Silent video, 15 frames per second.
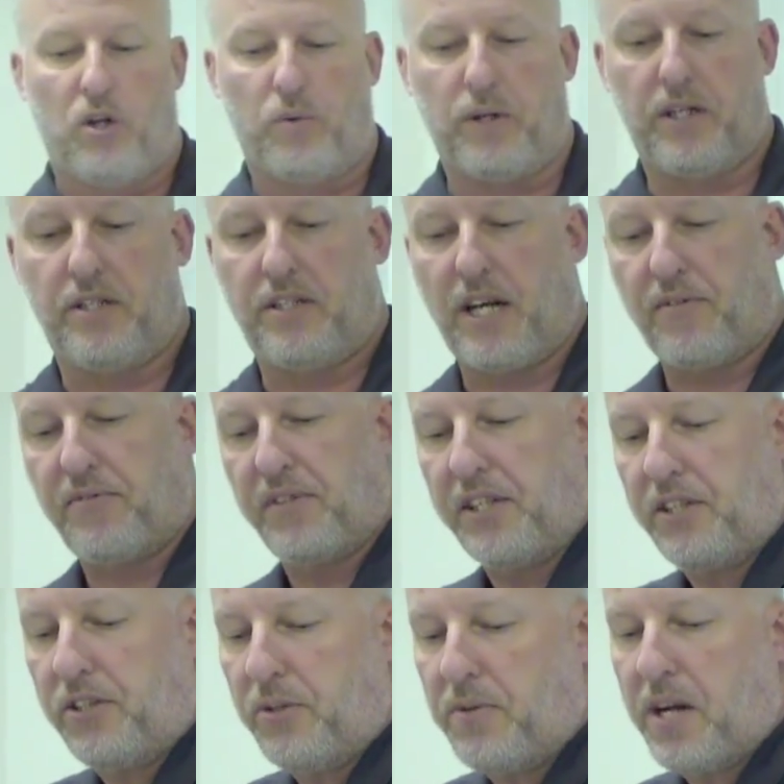We
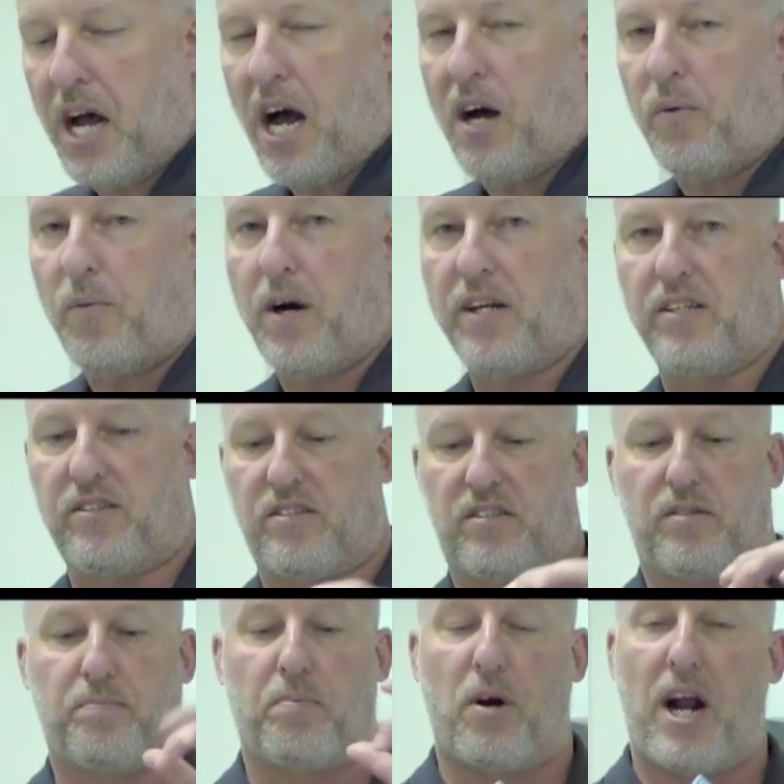definitely do not want to
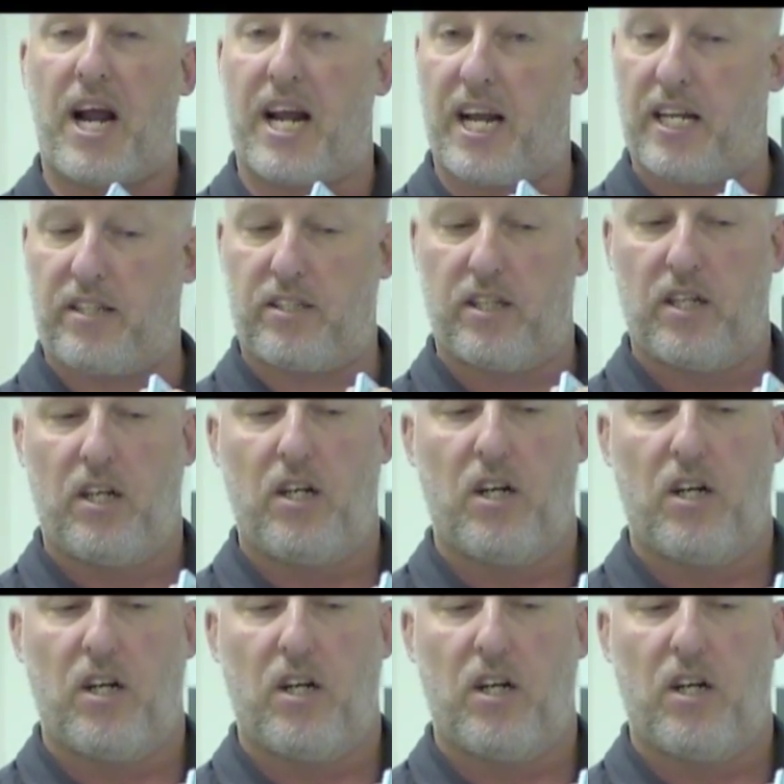spray it.